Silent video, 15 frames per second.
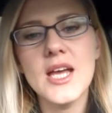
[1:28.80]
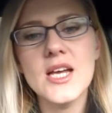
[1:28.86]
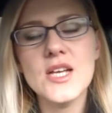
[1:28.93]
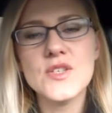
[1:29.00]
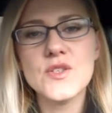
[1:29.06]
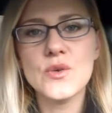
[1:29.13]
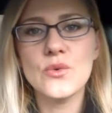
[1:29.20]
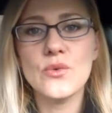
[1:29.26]

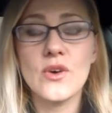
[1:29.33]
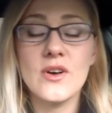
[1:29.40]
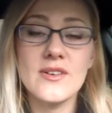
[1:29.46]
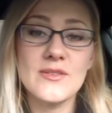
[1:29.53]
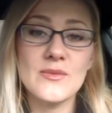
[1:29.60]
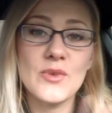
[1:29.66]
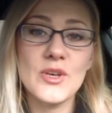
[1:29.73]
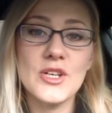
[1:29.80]
So
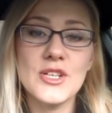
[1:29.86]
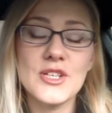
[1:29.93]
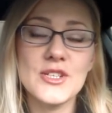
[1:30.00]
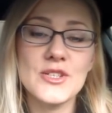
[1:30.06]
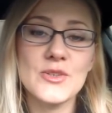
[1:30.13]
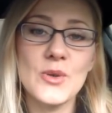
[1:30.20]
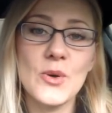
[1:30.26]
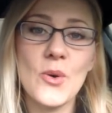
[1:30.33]
we're
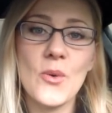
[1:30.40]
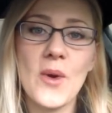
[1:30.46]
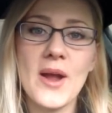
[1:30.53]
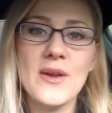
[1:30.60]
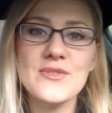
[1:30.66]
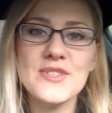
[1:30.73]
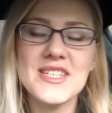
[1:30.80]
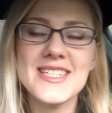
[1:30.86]
gonna go
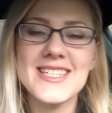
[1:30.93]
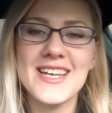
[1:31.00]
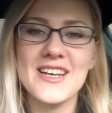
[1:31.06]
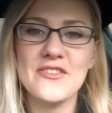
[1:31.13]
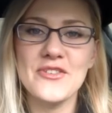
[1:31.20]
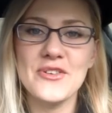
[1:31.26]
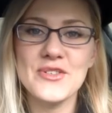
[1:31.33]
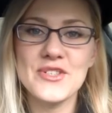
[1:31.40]
around and take
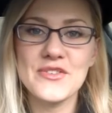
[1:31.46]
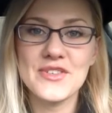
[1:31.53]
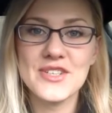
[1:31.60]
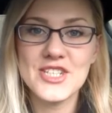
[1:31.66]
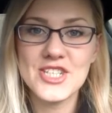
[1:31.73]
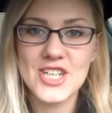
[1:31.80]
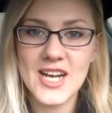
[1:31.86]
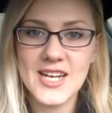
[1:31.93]
a few
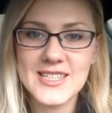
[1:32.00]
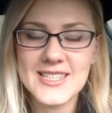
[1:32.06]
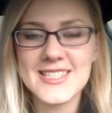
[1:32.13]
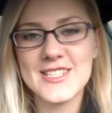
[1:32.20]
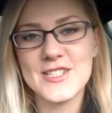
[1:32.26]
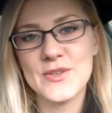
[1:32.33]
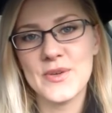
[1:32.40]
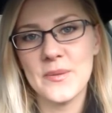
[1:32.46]
different
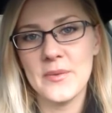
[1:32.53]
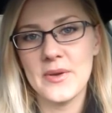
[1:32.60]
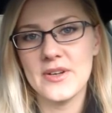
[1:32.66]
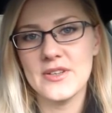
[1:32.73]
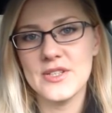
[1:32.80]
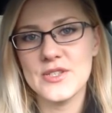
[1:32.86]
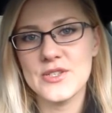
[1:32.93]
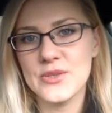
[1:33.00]
shots to
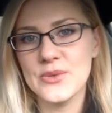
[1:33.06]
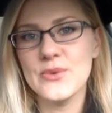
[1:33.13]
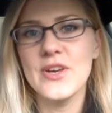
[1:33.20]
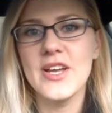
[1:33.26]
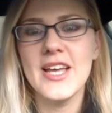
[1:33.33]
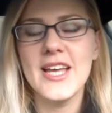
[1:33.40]
compare the two,